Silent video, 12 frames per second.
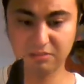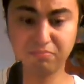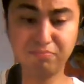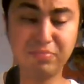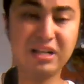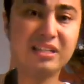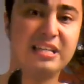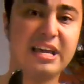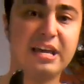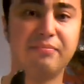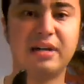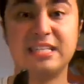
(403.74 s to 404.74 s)
But
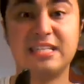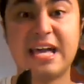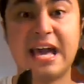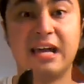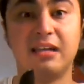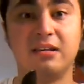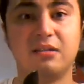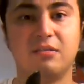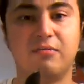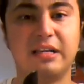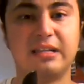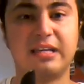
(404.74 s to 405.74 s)
then my dad
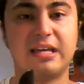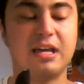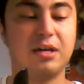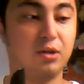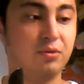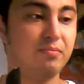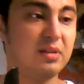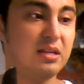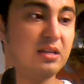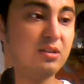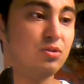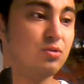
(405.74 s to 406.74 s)
can help
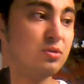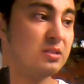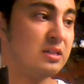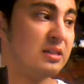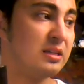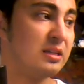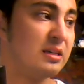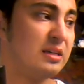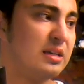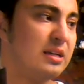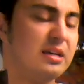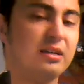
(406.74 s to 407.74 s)
me using
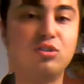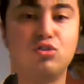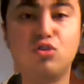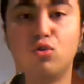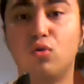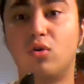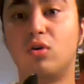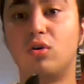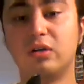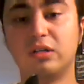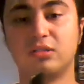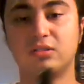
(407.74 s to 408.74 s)
his
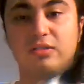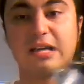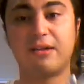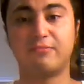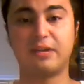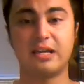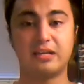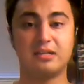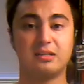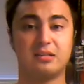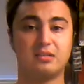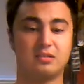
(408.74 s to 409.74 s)
tool. That way,
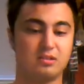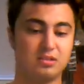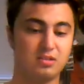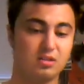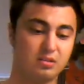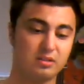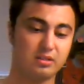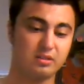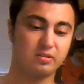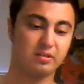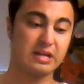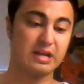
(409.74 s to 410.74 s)
you know, the
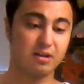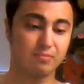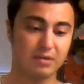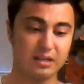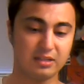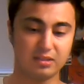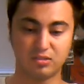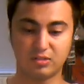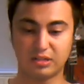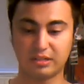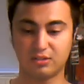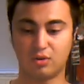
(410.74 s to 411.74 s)
clamp, while you're
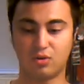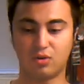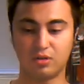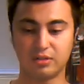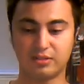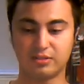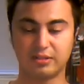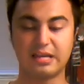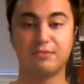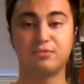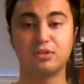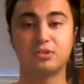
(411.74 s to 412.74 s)
trying to hold it
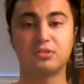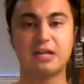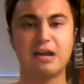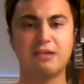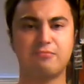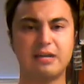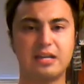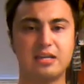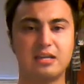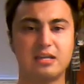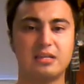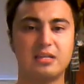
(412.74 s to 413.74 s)
together, so that
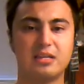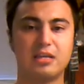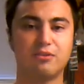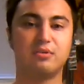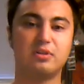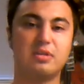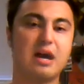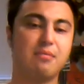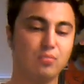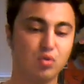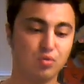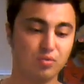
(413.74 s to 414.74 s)
way it will not
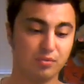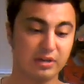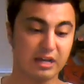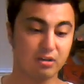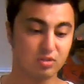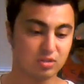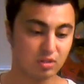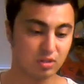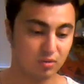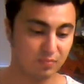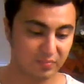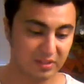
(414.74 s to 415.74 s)
move around.
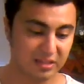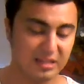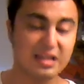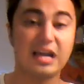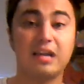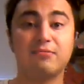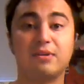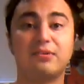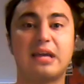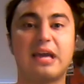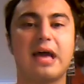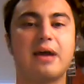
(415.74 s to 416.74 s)
So I'm
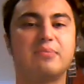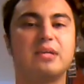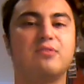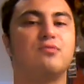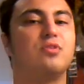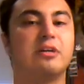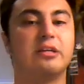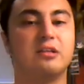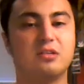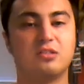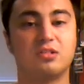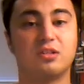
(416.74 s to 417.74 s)
very happy for it.
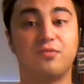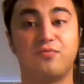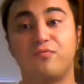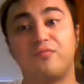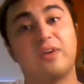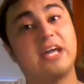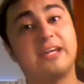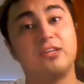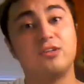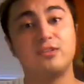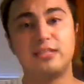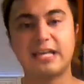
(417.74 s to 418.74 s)
So thank
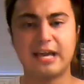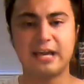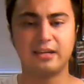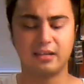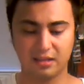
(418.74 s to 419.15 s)
you, Dad.